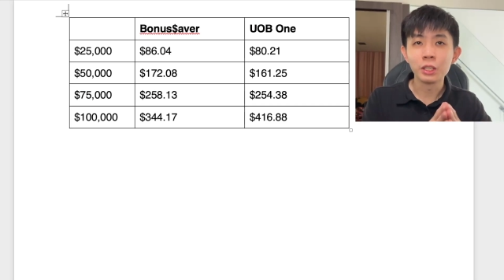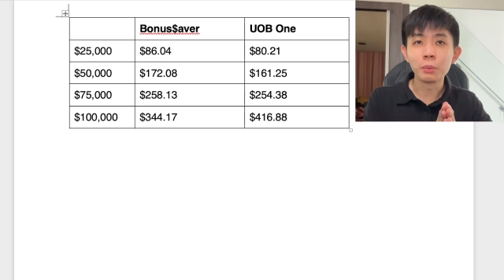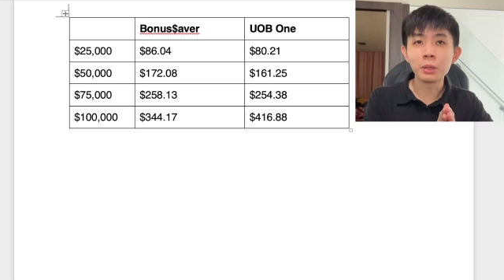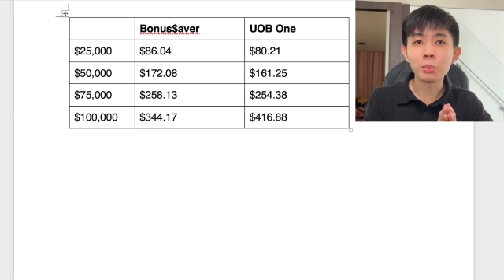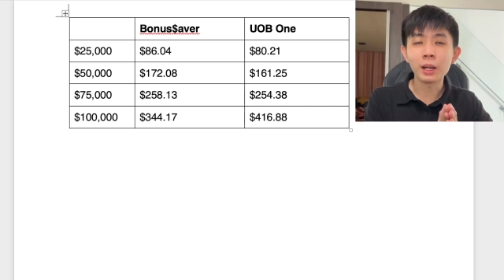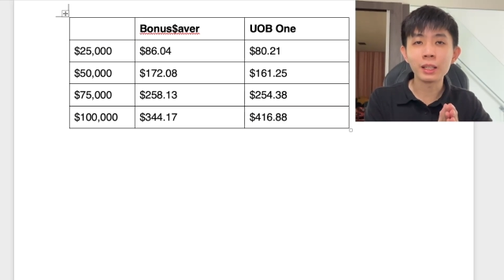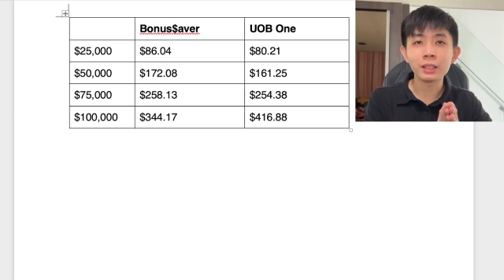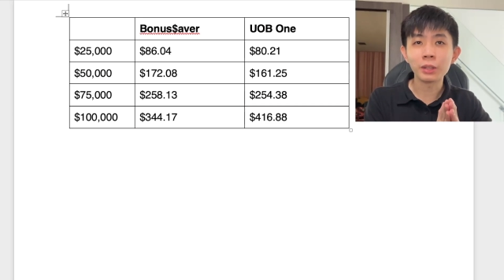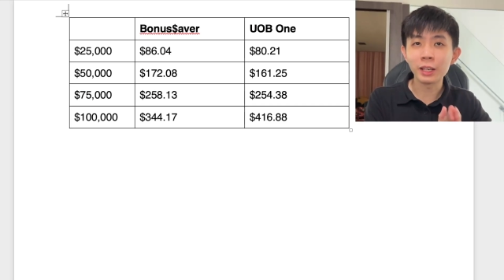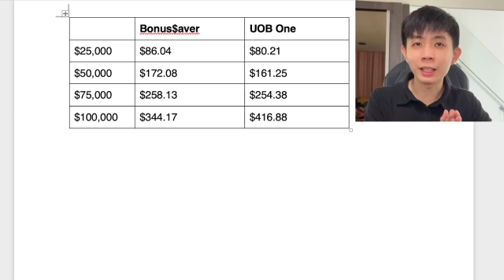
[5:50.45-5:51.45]
UOB
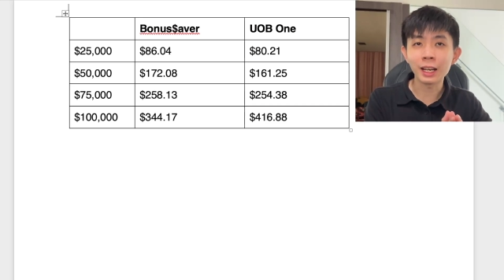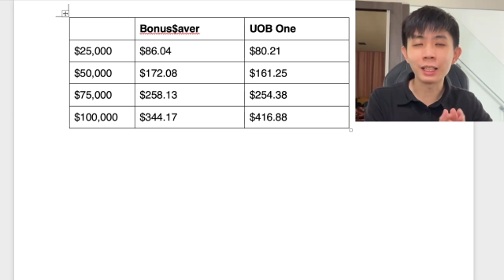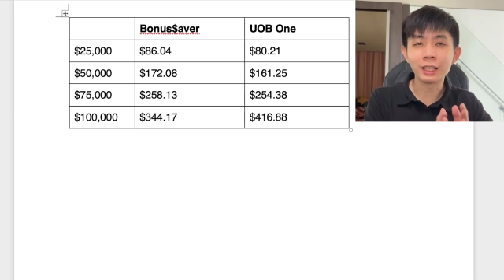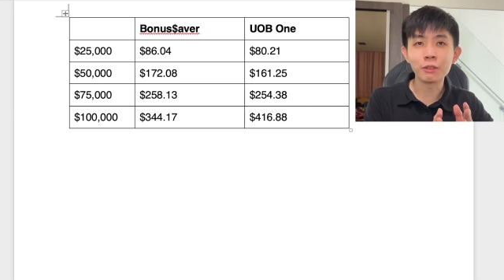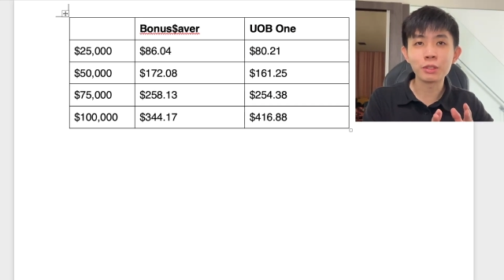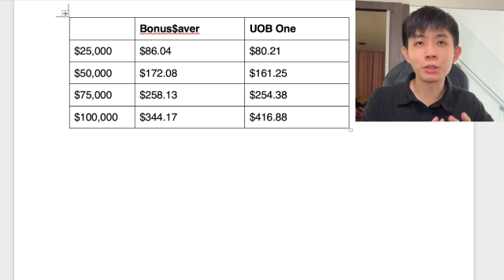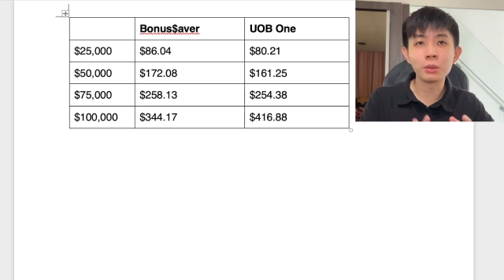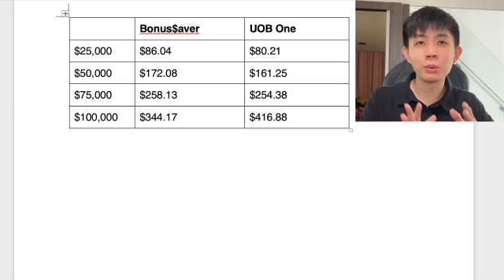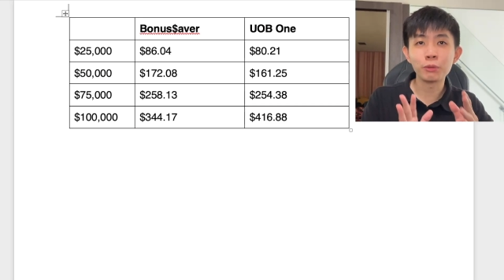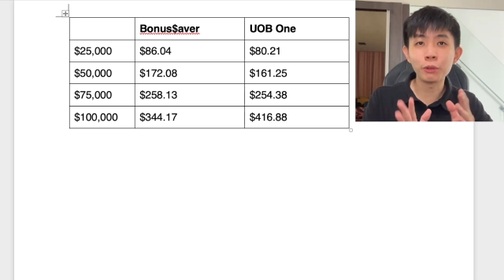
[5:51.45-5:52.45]
One credit card gives
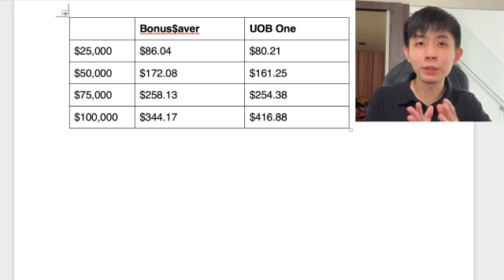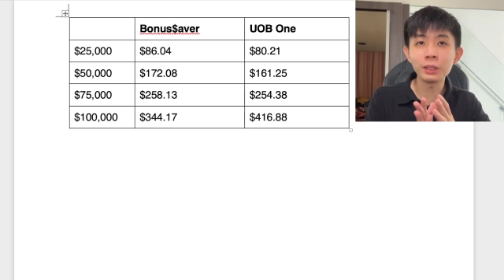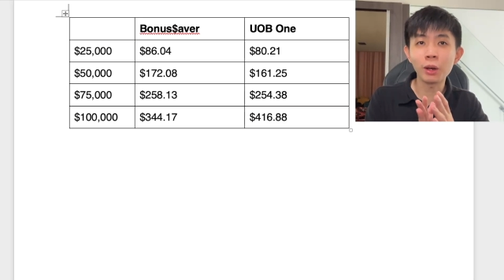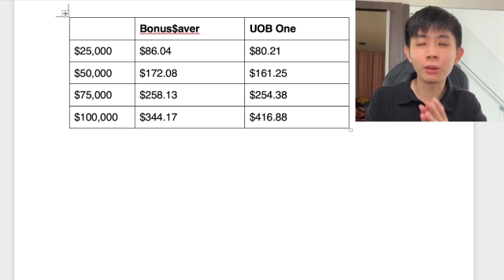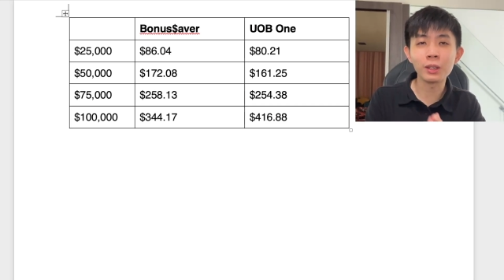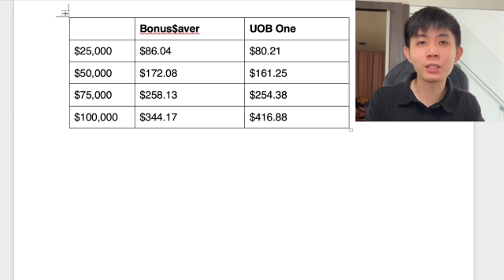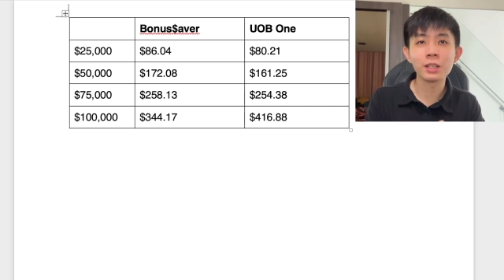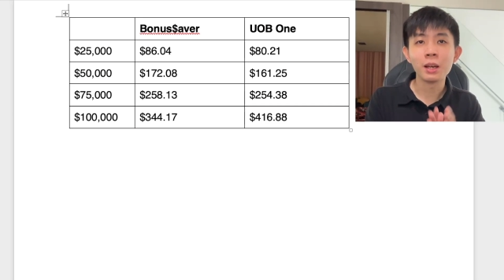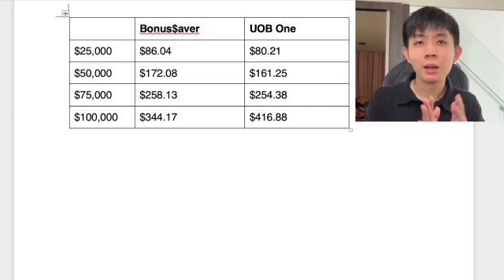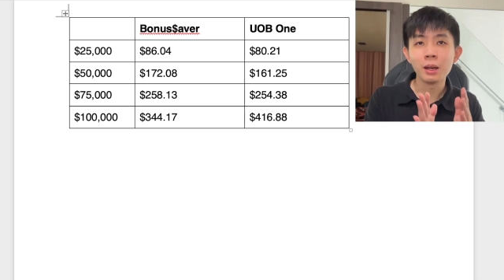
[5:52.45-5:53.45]
you $50